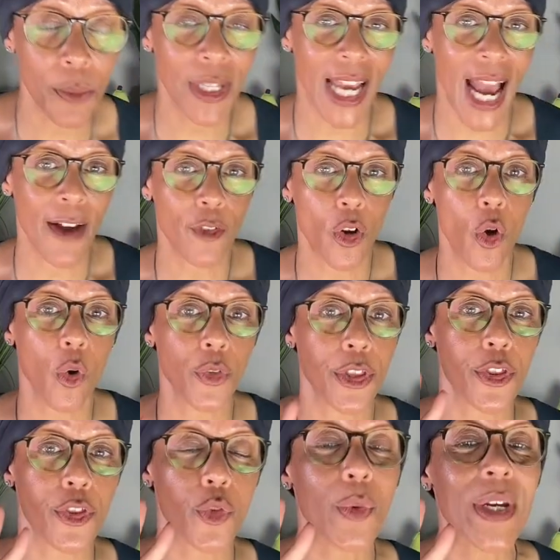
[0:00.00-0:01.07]
something I've
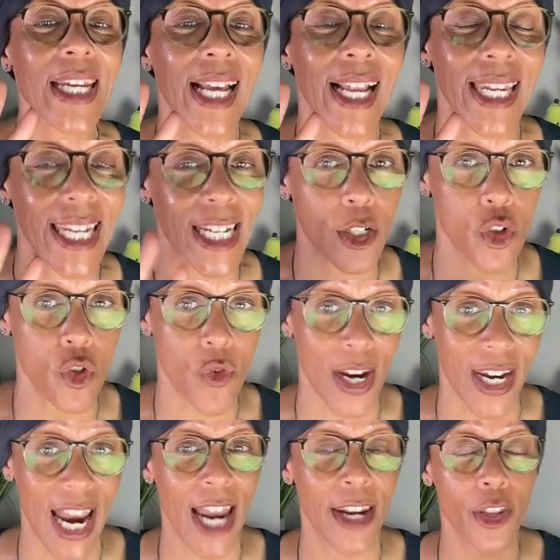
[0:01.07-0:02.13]
called the 3-click
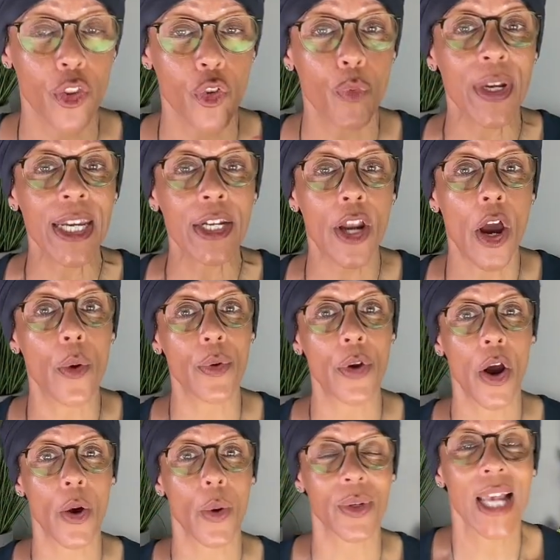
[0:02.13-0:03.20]
trick and 3
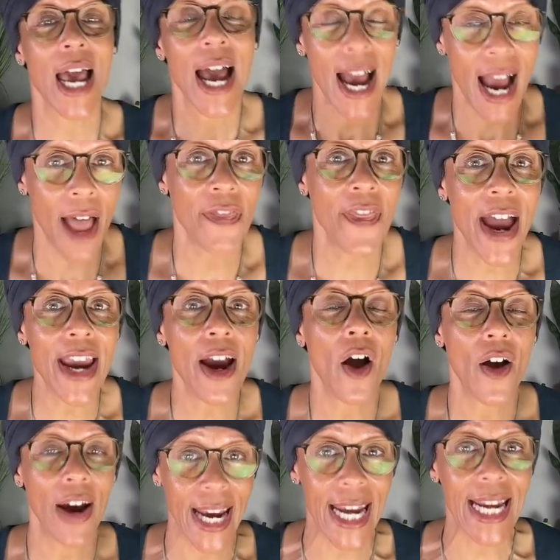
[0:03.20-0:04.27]
no-nos, and they
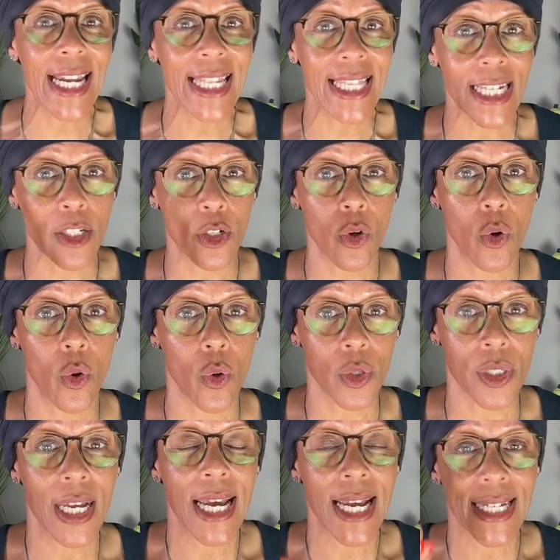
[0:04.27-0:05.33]
are in this
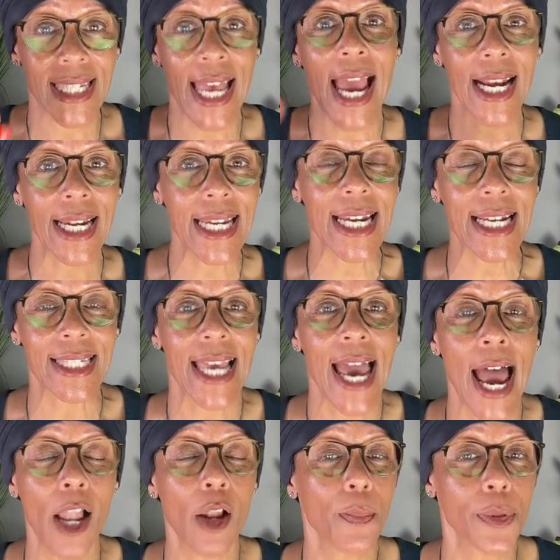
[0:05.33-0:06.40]
course, techniques to
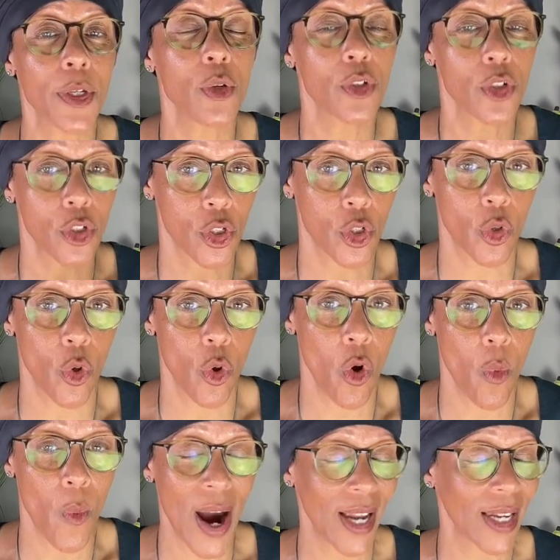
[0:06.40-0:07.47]
help you to
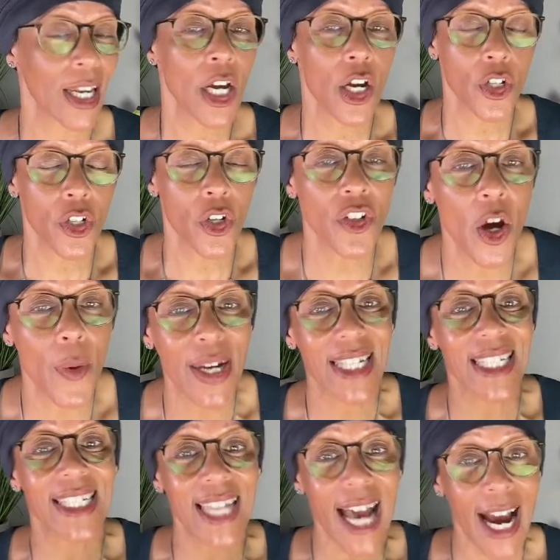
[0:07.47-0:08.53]
score well. You know
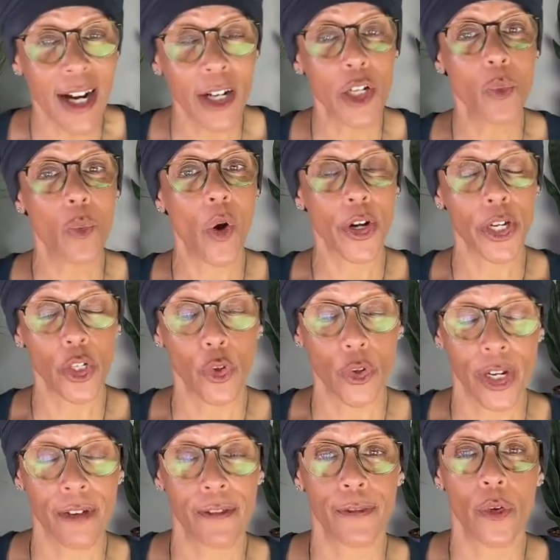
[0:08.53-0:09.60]
exactly what you're
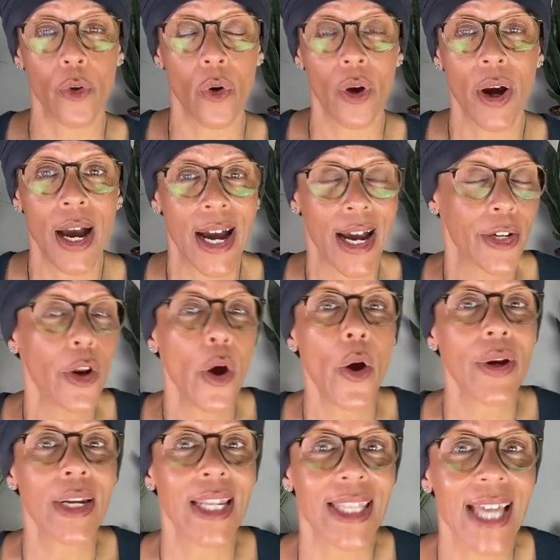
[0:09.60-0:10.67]
looking for.
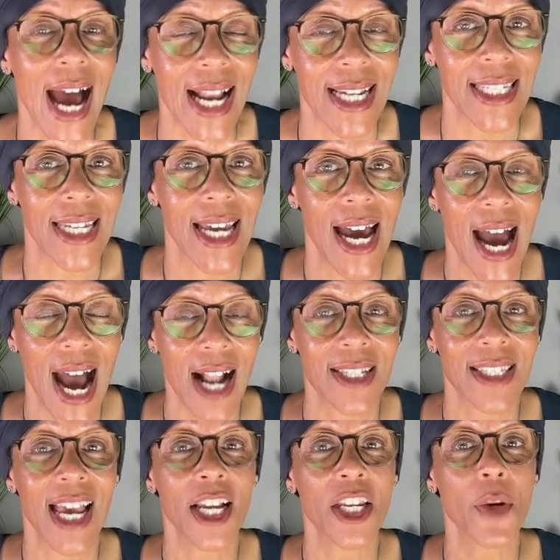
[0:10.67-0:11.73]
Not only that,
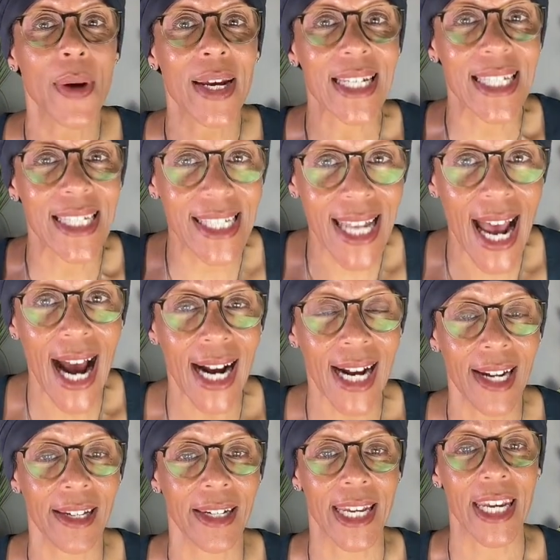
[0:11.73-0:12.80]
I'll tell you
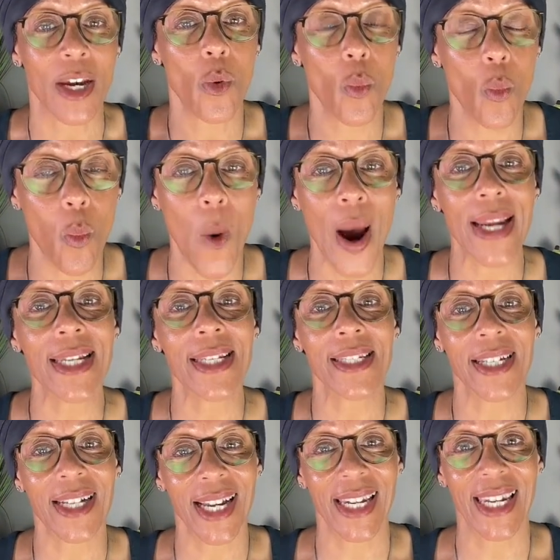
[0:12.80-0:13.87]
exactly when
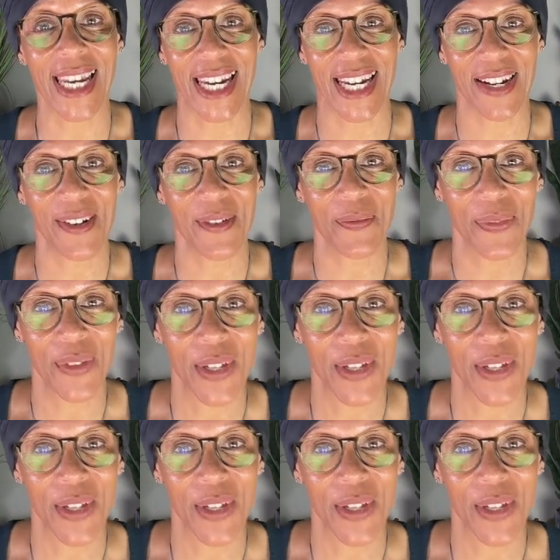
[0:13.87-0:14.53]
to click